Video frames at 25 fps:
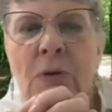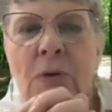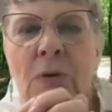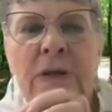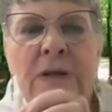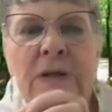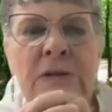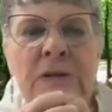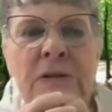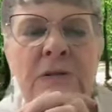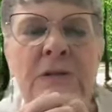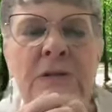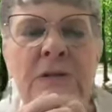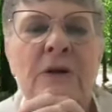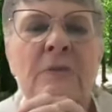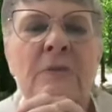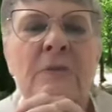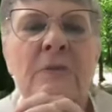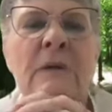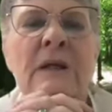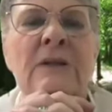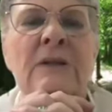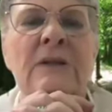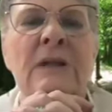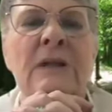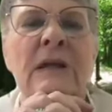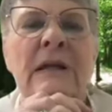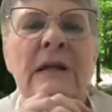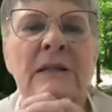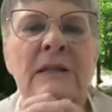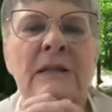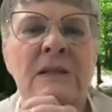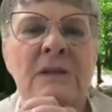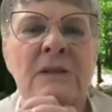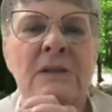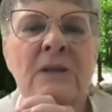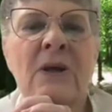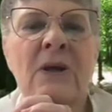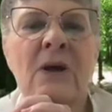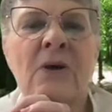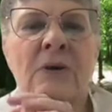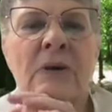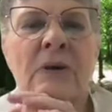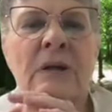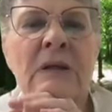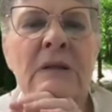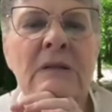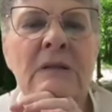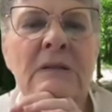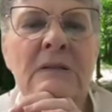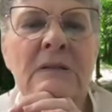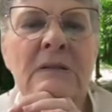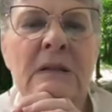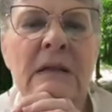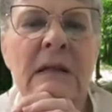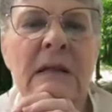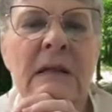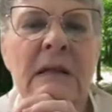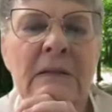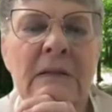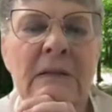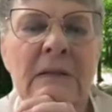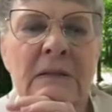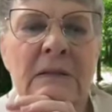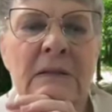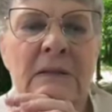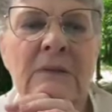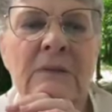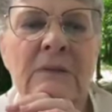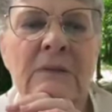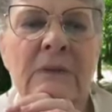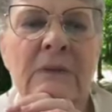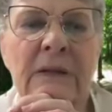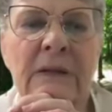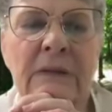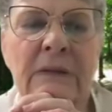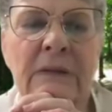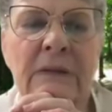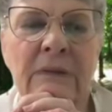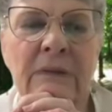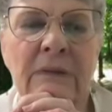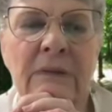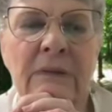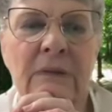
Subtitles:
question so much as notice and deal with.